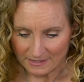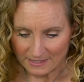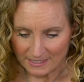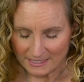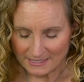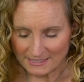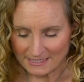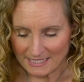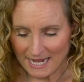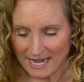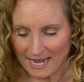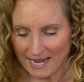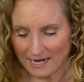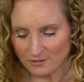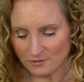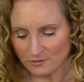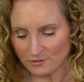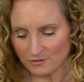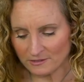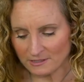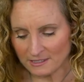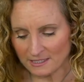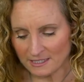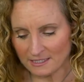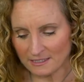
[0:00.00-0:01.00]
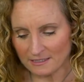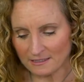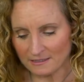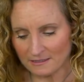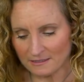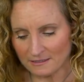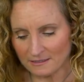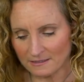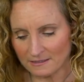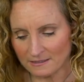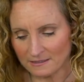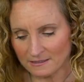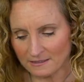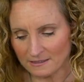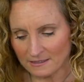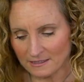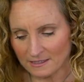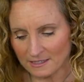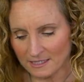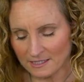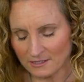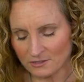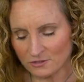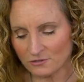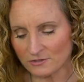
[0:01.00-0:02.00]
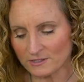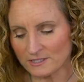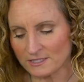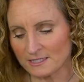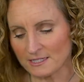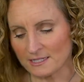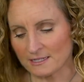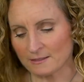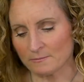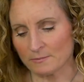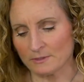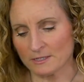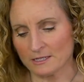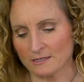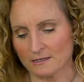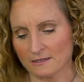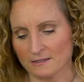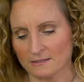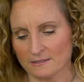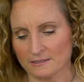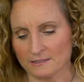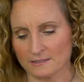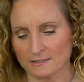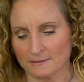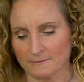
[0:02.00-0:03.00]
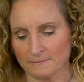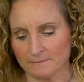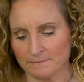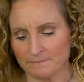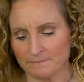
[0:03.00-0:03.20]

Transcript: it's actually interesting because